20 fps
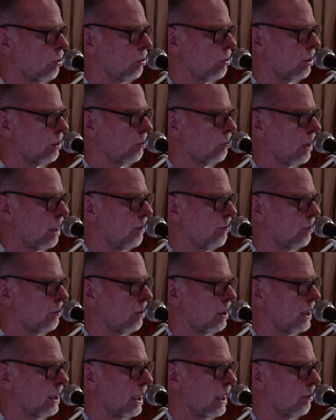on craving right
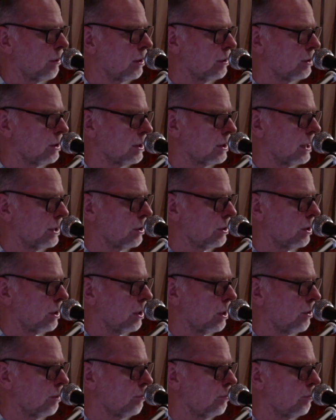now, but I'll just let you know
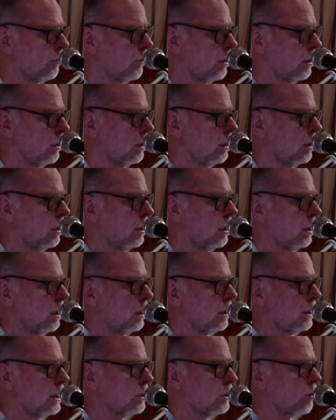them.
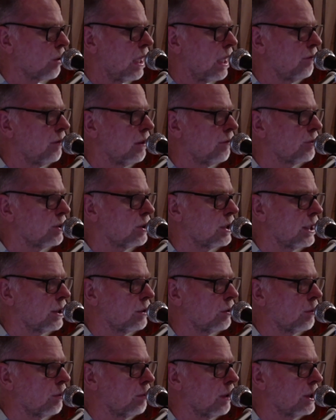There's craving for
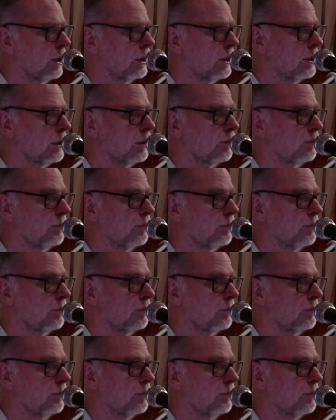sensual pleasures,